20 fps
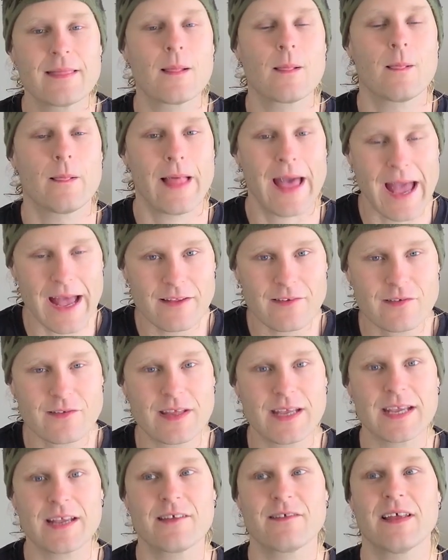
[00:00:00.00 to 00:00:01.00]
the last
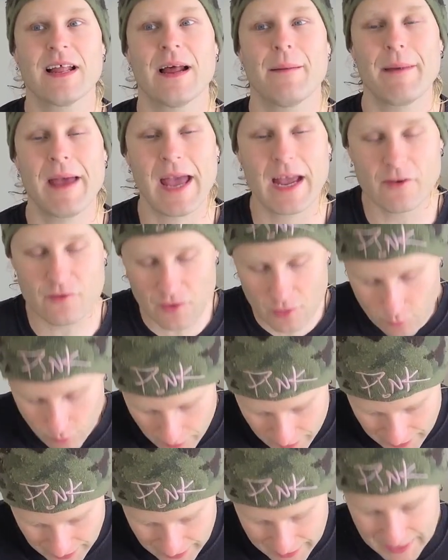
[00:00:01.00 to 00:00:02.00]
thing is that I'm actually
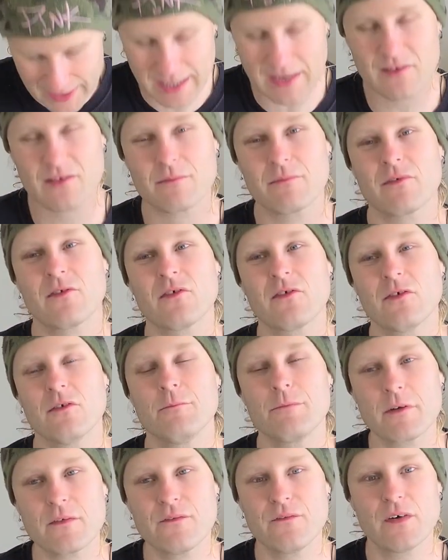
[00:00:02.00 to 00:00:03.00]
working on getting some
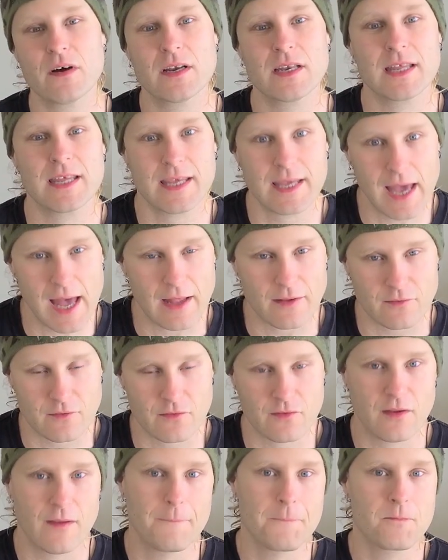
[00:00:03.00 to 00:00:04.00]
super fun
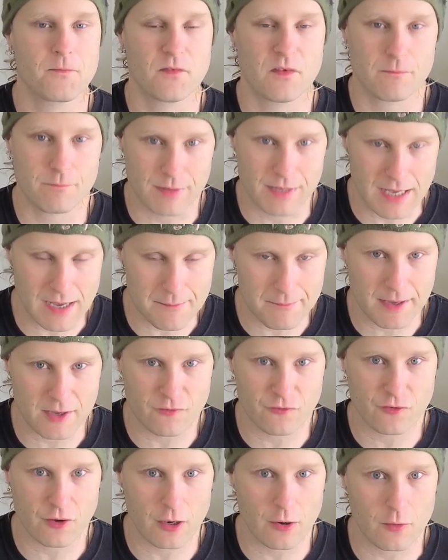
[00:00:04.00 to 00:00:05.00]
guests to be on my
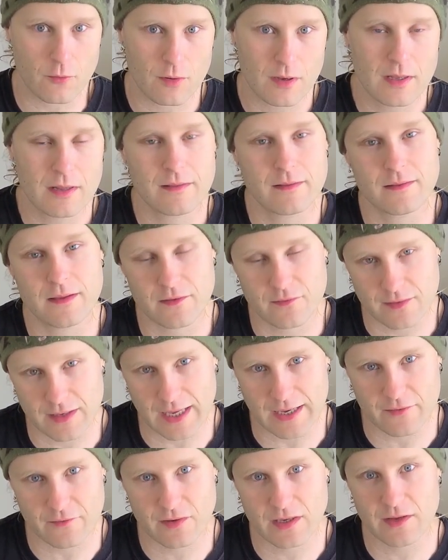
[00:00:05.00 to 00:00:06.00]
show this
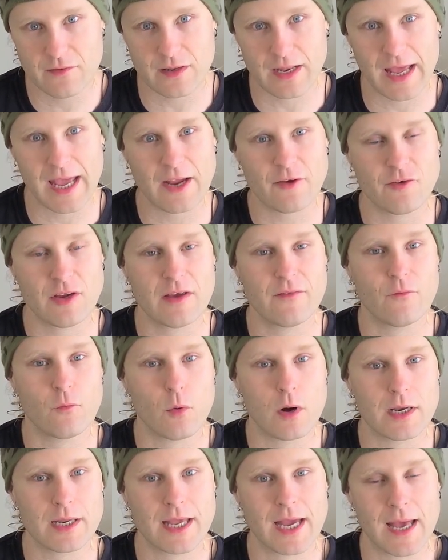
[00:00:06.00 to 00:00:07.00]
next season. I actually have
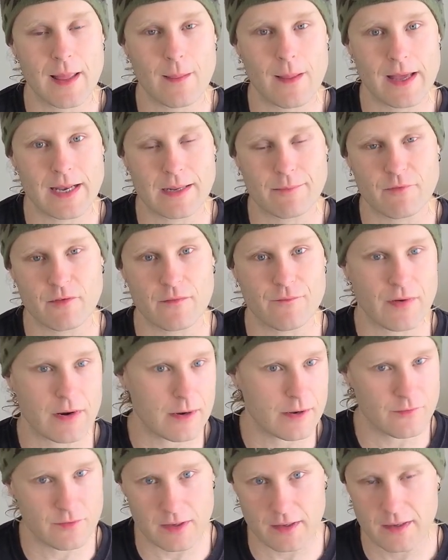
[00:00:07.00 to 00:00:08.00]
one guy lined up so
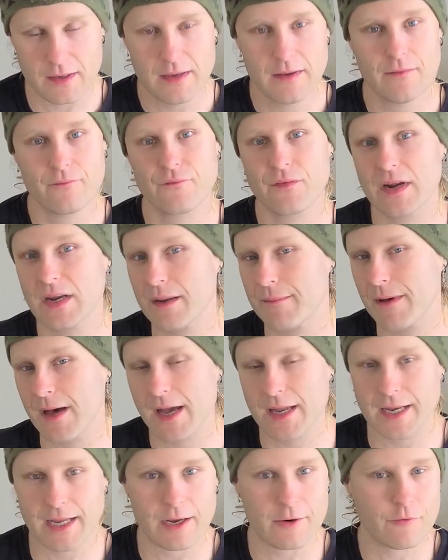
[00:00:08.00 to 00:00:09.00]
far. He's a friend of
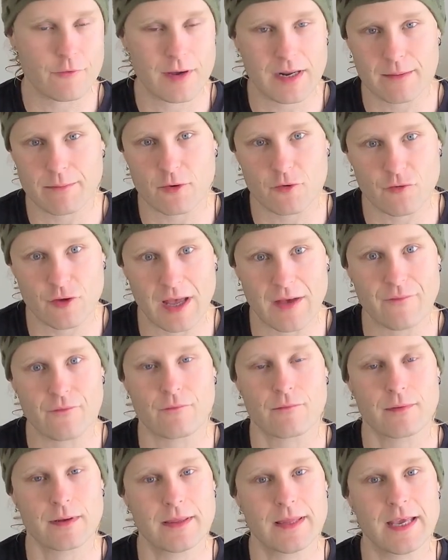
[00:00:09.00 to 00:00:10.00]
mine, incredible chef,
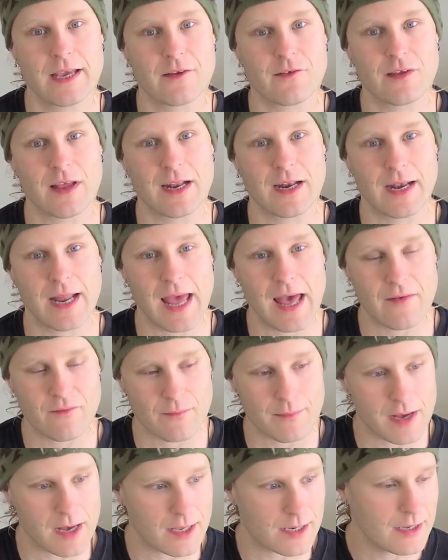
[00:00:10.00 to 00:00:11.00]
really excited to have
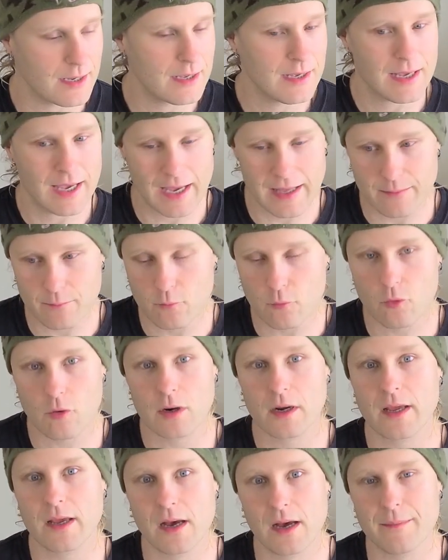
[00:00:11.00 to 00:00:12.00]
him on, and
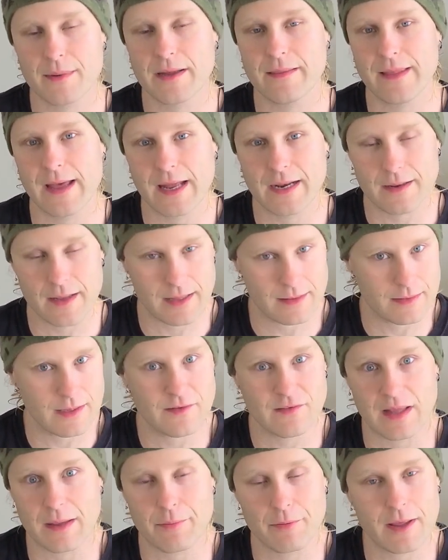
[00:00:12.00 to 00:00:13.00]
more to come on that. At
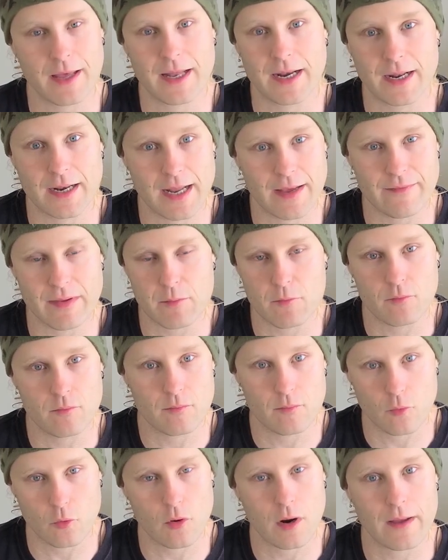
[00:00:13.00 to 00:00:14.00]
least I plan on having
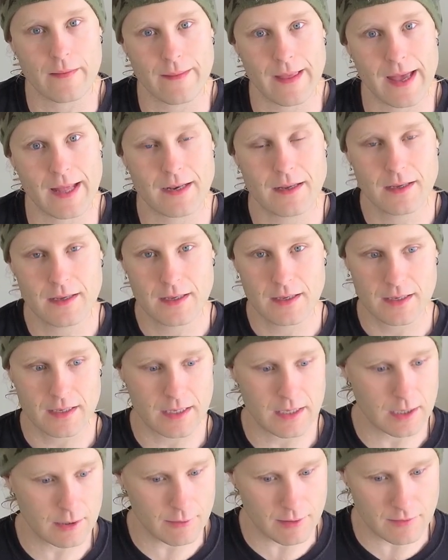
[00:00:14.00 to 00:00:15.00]
more on that.
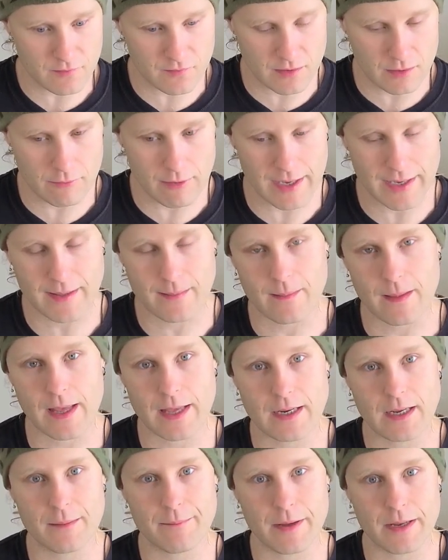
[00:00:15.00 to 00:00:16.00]
You know, I'll see who I can
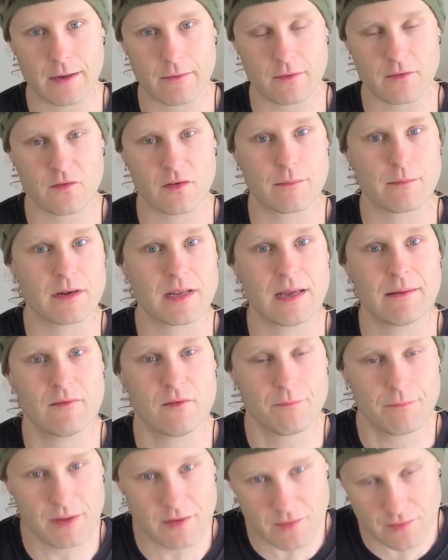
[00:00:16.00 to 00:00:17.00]
line up. I know the summertime
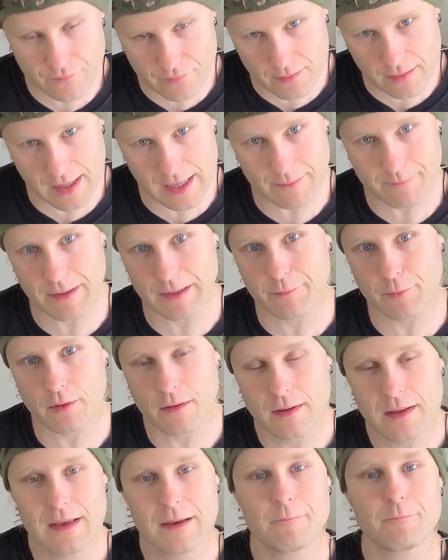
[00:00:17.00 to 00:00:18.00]
is busy for a lot of
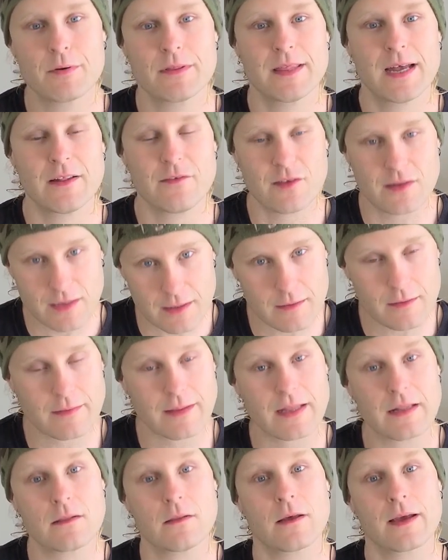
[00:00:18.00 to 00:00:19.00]
people, but that's another
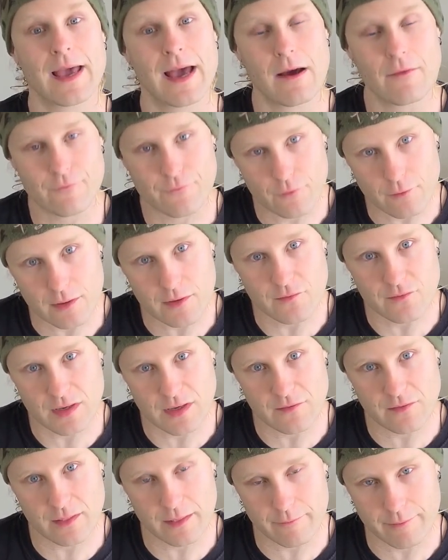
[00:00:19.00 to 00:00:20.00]
thing to look out for in
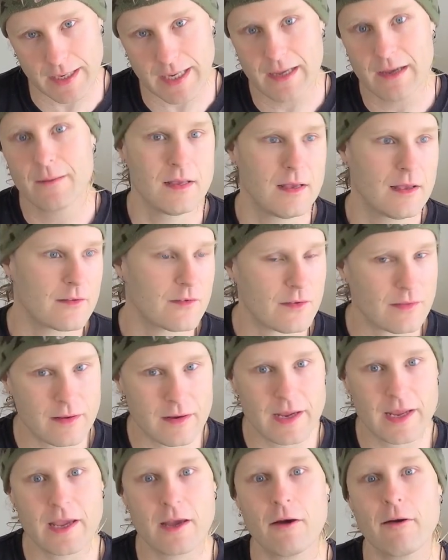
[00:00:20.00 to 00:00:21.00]
Season 3. So
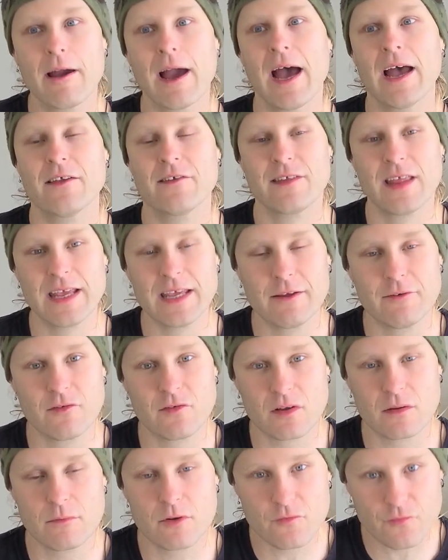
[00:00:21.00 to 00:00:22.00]
there you go, guys. Thank you
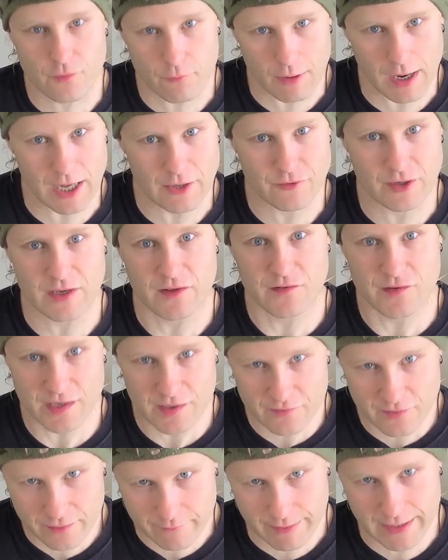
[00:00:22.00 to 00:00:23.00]
so much for watching.
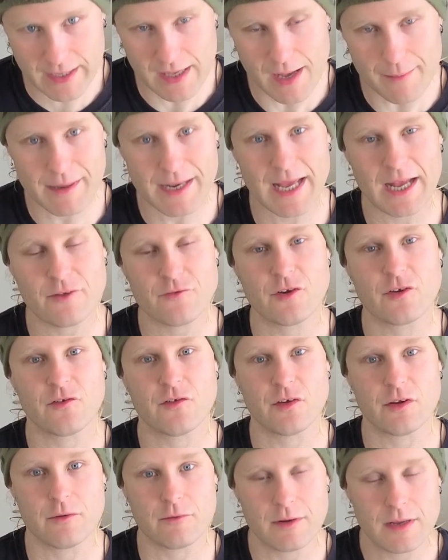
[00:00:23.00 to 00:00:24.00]
Season 3 coming at you
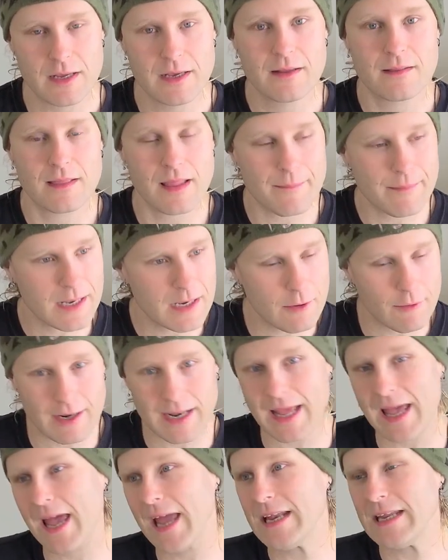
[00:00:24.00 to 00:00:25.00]
soon. Let me know
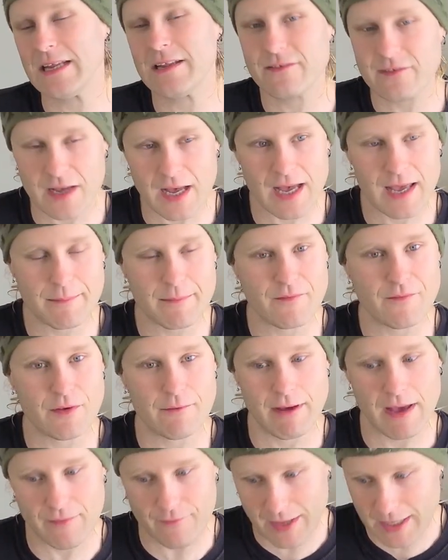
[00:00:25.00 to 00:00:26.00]
at any time if
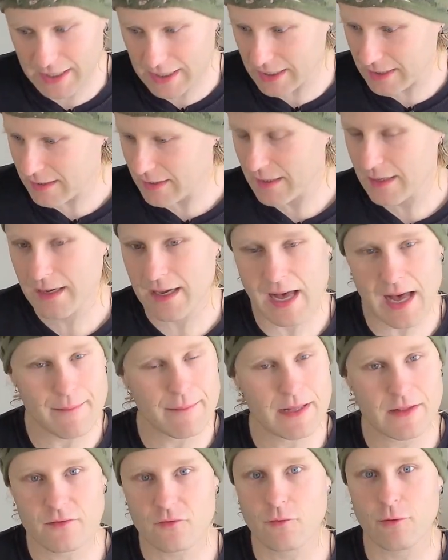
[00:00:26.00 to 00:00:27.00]
you have any
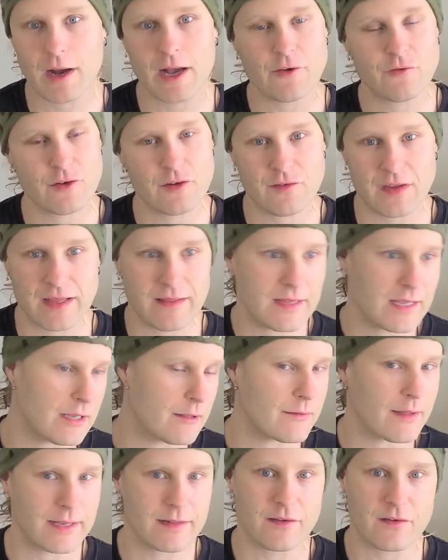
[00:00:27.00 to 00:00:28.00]
comments, questions, anything
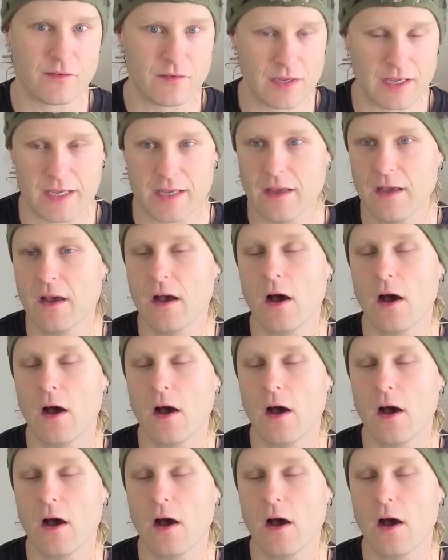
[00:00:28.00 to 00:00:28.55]
you'd like to see.